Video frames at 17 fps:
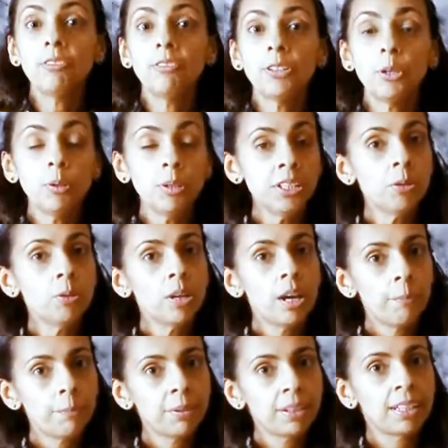If you and your
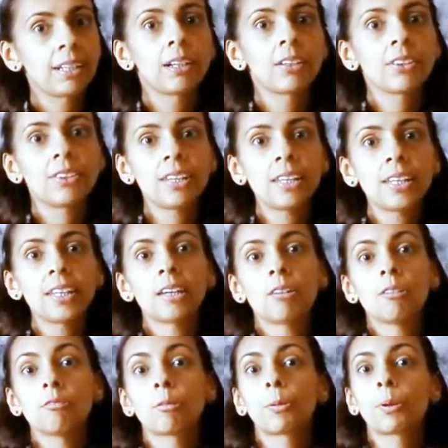company are
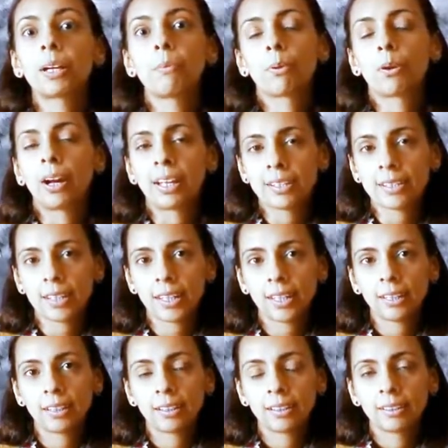thinking of
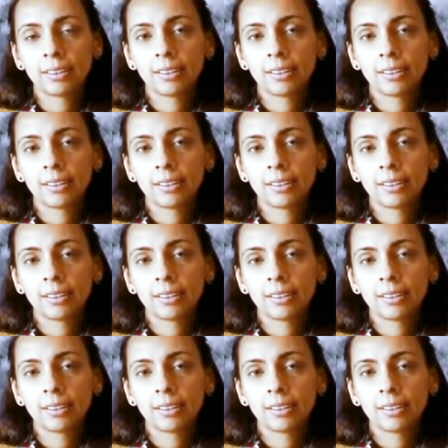rebranding,